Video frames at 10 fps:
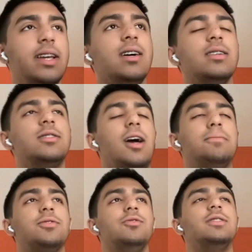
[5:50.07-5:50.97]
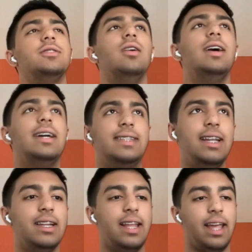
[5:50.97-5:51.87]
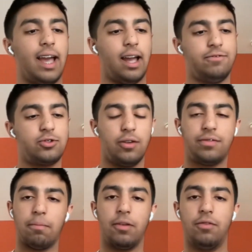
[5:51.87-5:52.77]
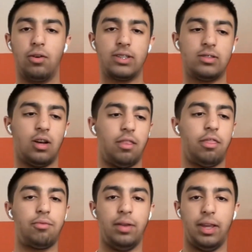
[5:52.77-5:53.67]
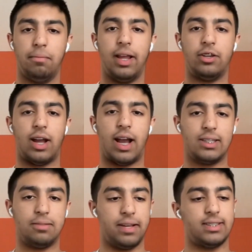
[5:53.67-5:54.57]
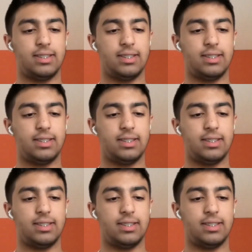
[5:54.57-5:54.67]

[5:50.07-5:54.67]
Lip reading: yeah, so absolutely. So day to day, I've sort of kept the focus on three major aspects.